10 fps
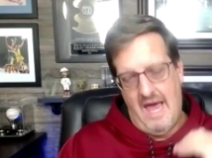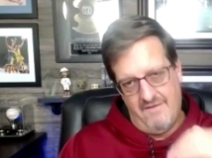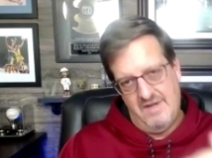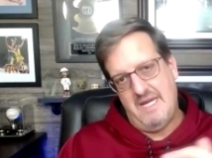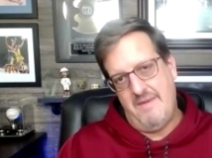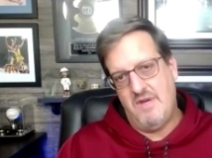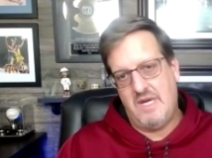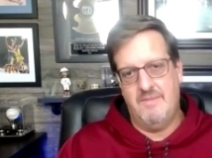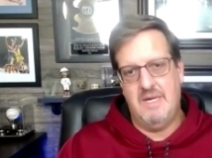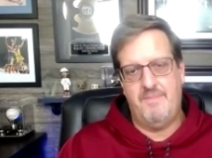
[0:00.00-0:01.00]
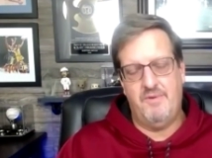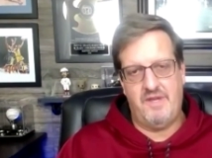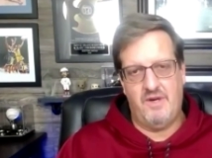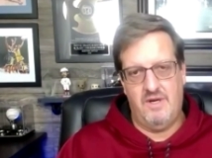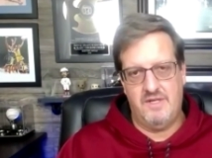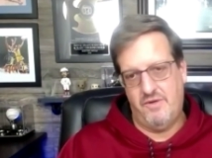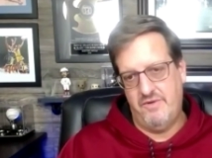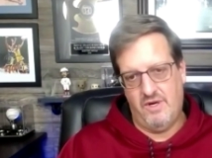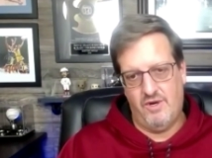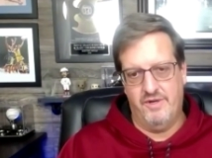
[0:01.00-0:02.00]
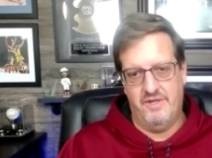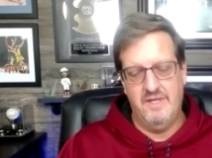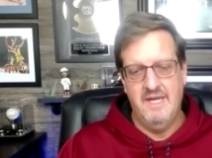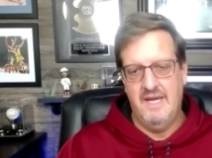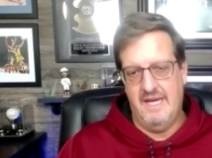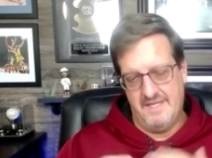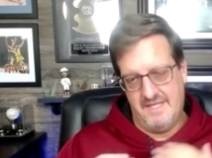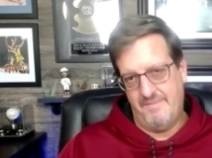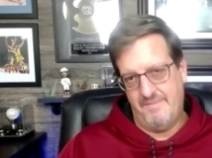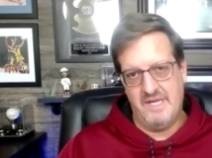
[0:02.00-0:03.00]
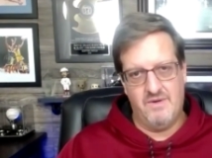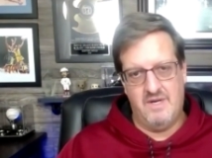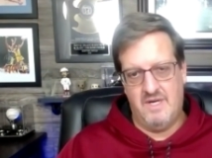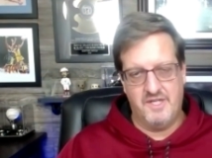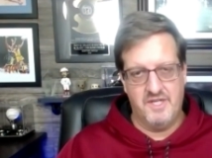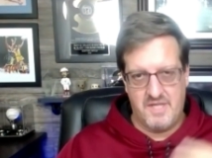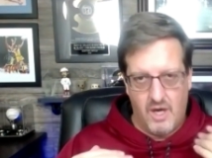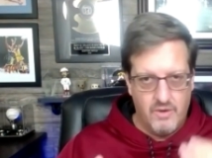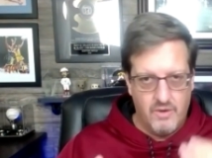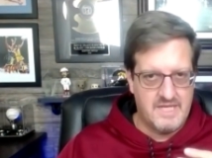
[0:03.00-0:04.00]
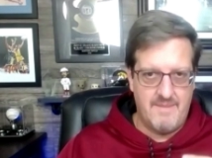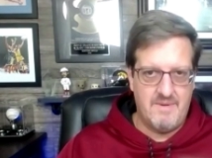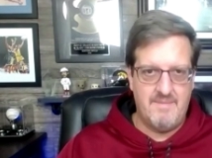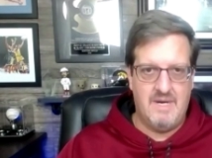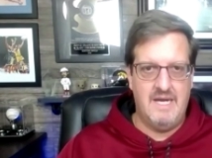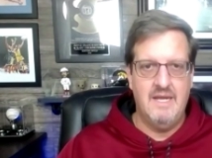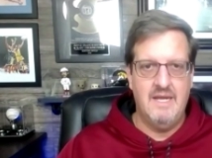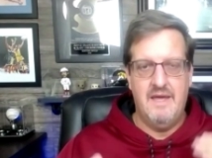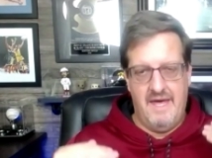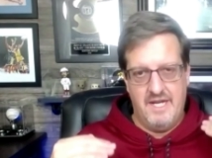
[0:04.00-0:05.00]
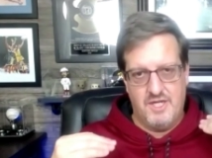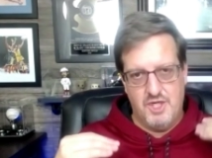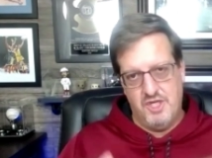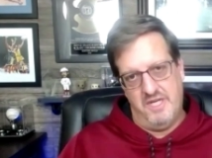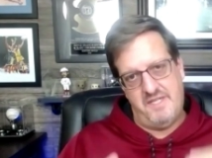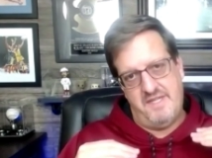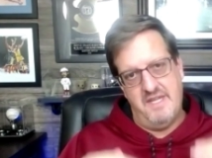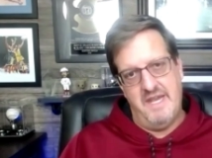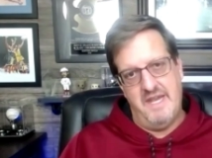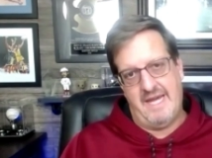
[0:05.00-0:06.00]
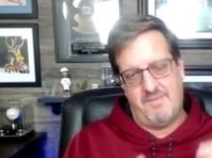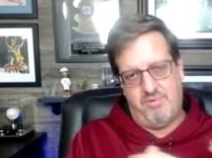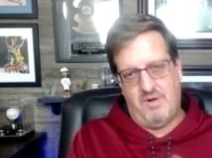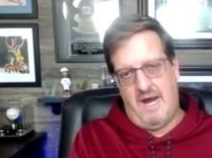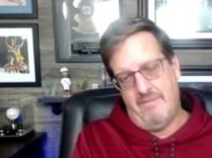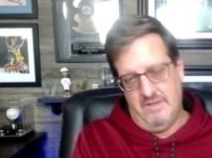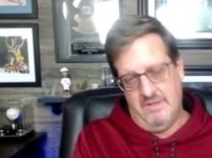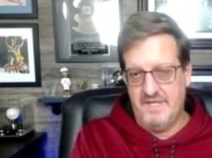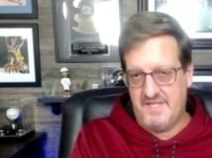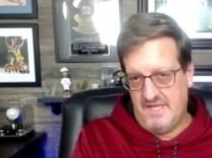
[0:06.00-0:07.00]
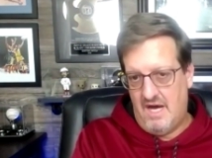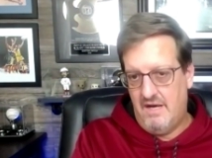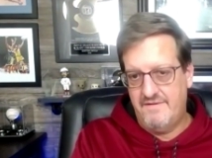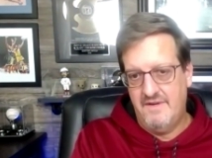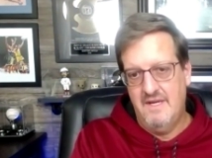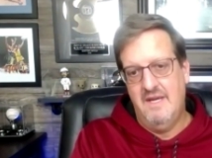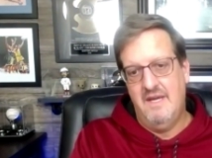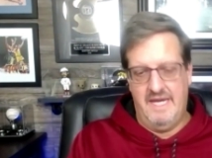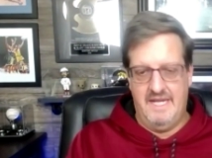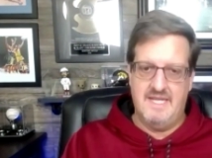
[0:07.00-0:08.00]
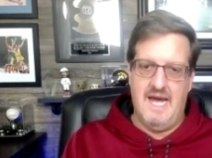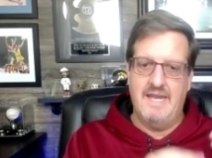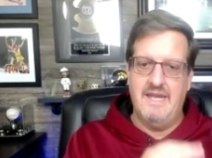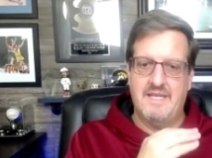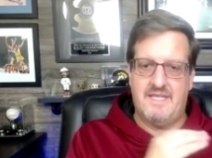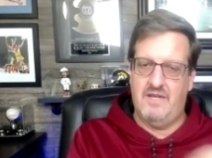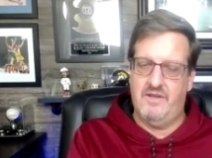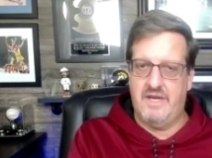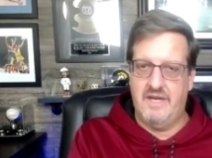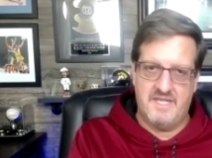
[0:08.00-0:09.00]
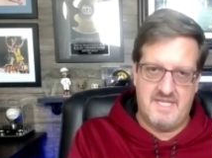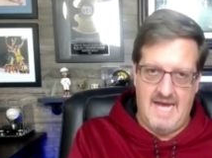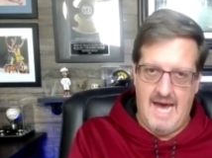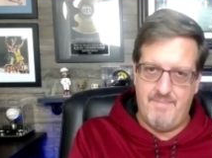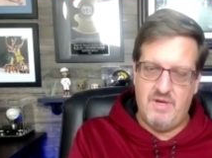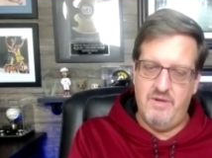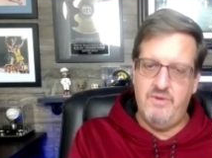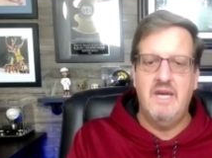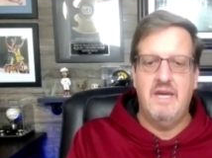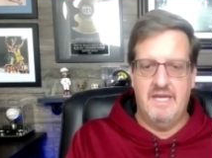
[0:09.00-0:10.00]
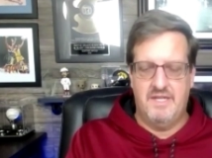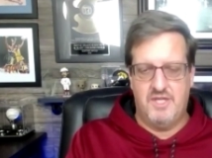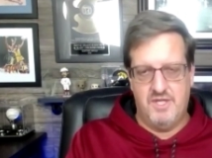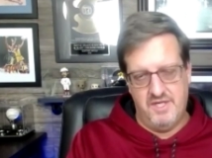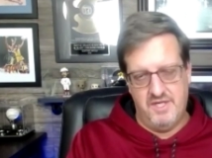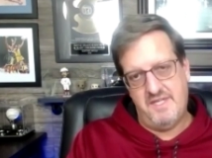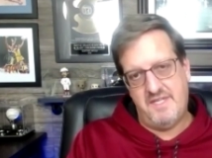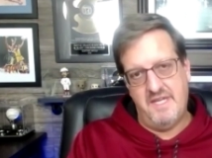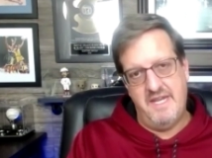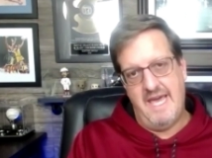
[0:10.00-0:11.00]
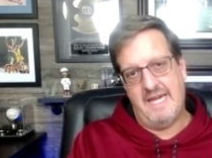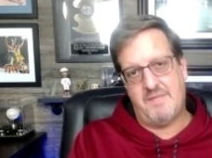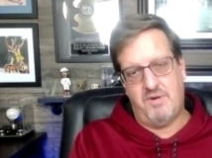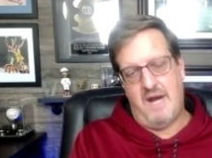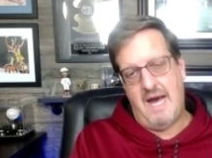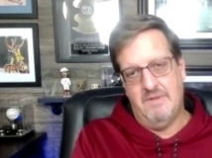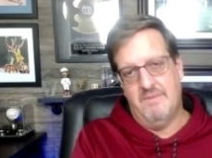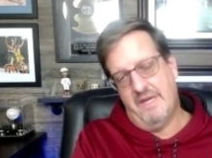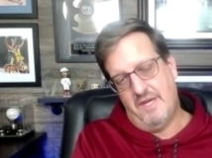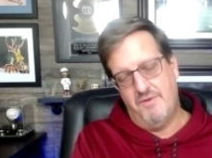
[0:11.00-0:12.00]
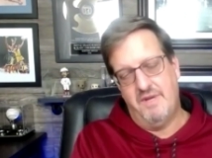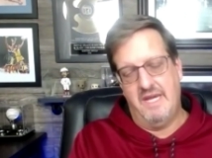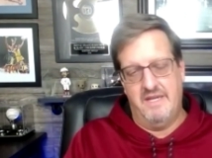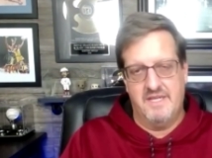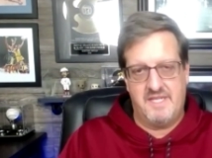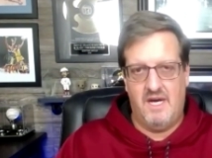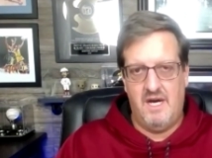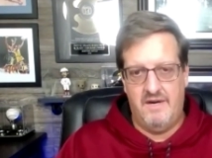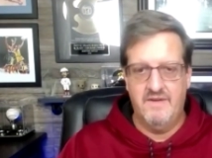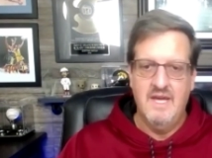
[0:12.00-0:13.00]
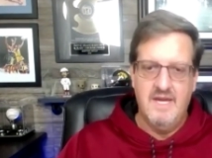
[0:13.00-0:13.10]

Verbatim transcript: every time you come up with a, to a hurdle and something wrong, just always keep in mind that it's just the next problem to solve. It's not necessarily going to stop you. It's just the next problem that you need to solve.